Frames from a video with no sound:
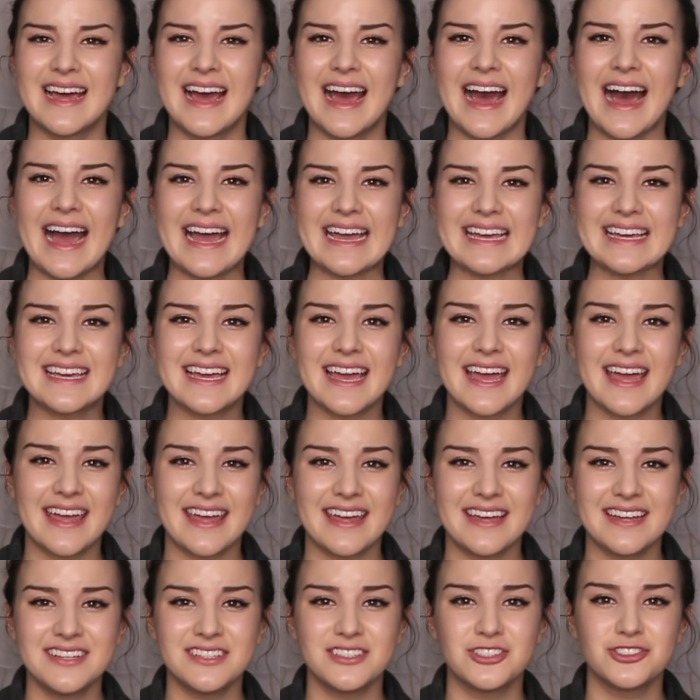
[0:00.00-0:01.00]
I
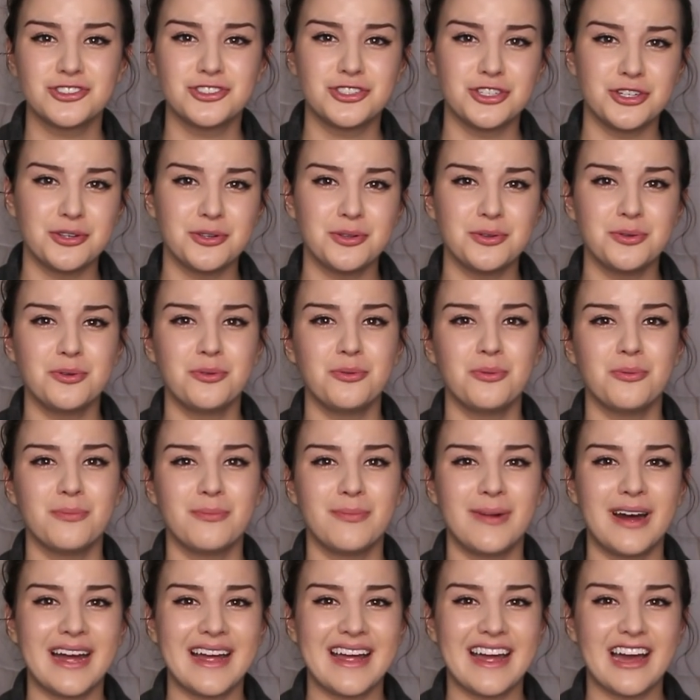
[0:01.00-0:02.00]
can't do
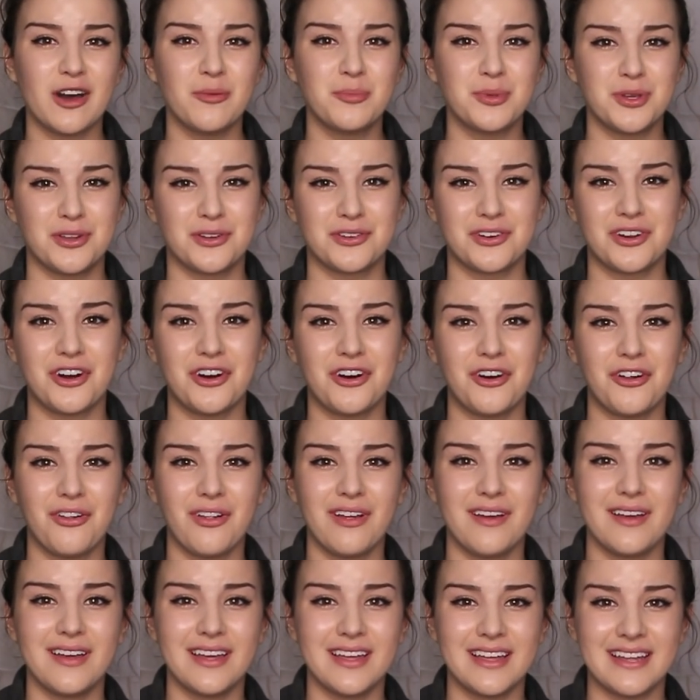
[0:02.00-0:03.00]
my
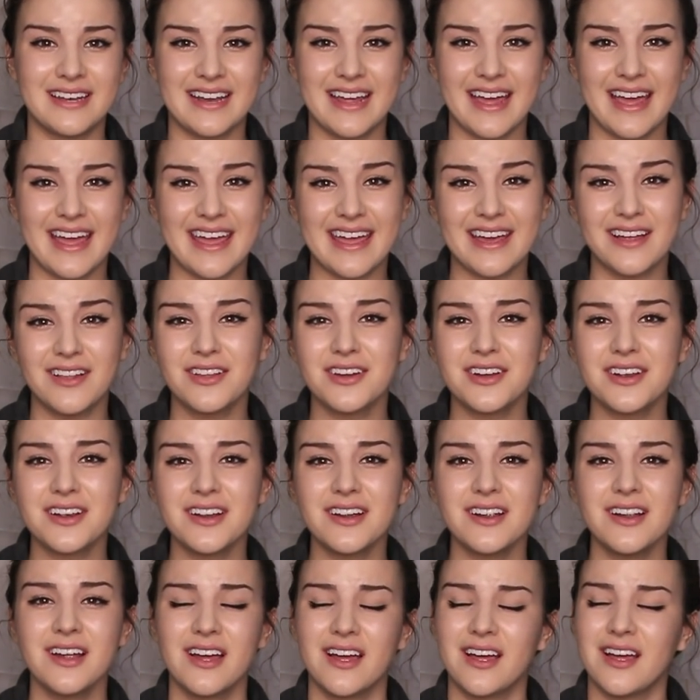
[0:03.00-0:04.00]
albuterol
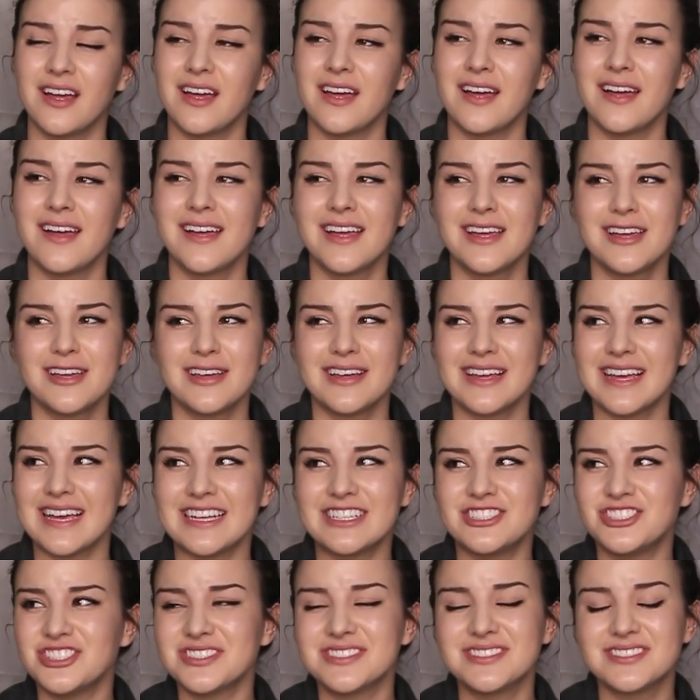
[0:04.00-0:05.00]
inhaler.
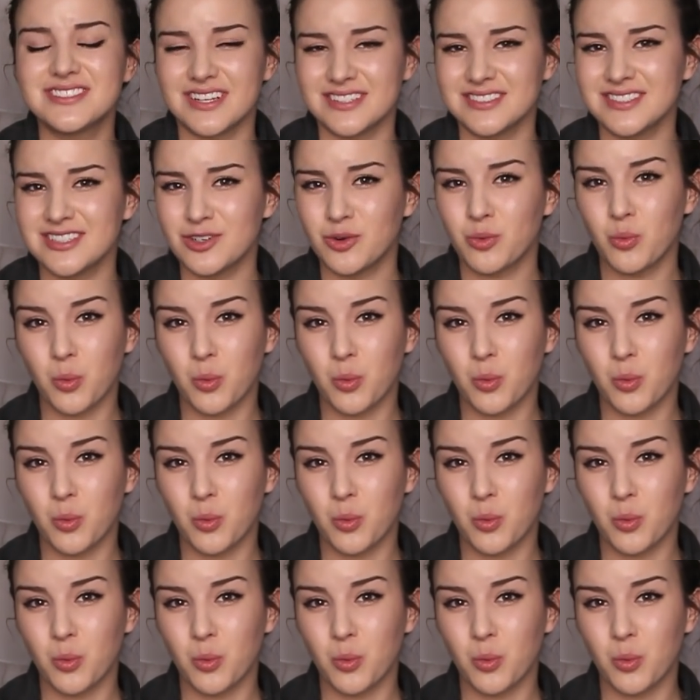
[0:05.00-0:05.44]
It just doesn't